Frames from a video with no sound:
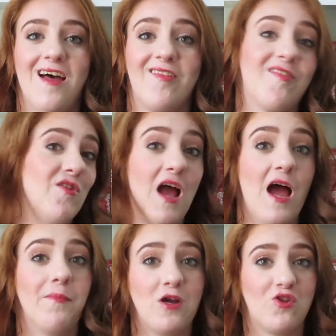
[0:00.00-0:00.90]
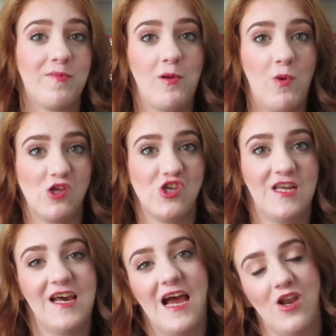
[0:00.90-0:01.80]
So yeah, I might just be watching
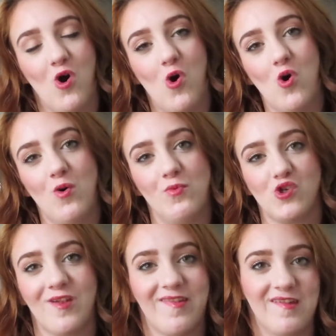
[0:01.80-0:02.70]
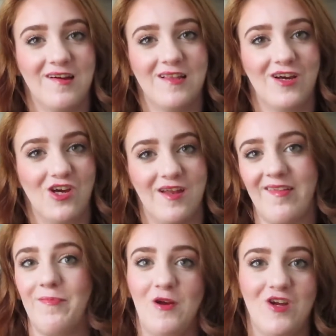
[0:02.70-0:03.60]
it at home, which is still a good
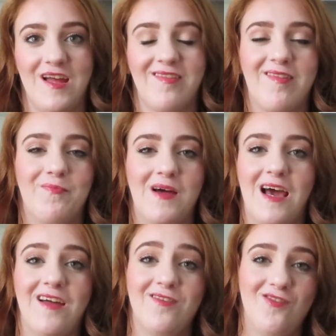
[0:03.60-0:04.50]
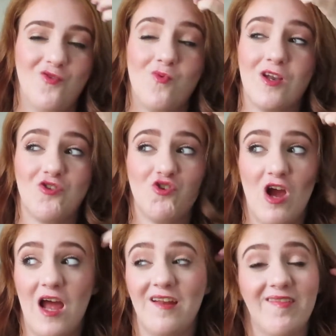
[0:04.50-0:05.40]
experience, but I do want to
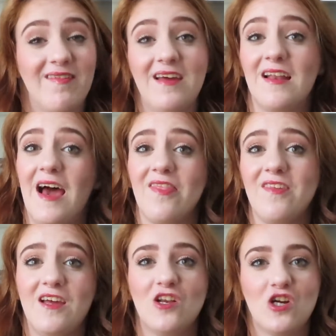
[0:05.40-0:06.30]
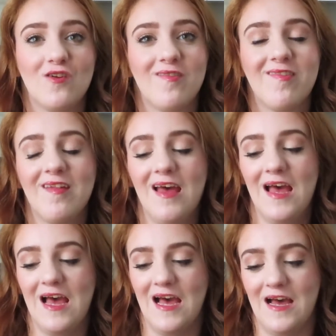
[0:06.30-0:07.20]
try to see it at theaters.
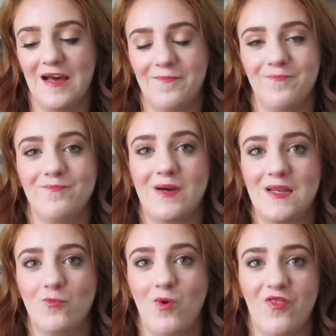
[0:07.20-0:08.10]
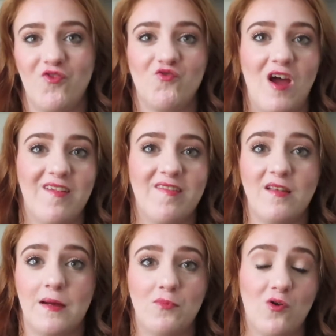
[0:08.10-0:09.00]
But with the
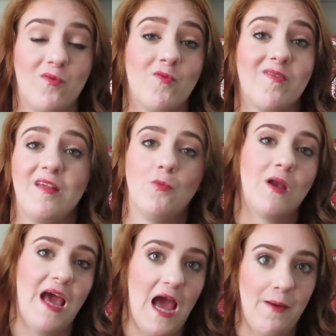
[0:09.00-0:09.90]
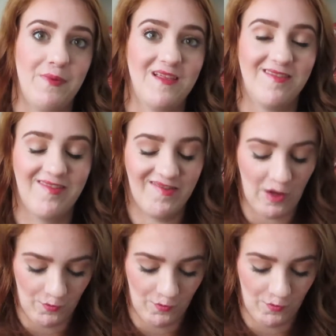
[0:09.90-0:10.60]
rising numbers, we'll see what happens.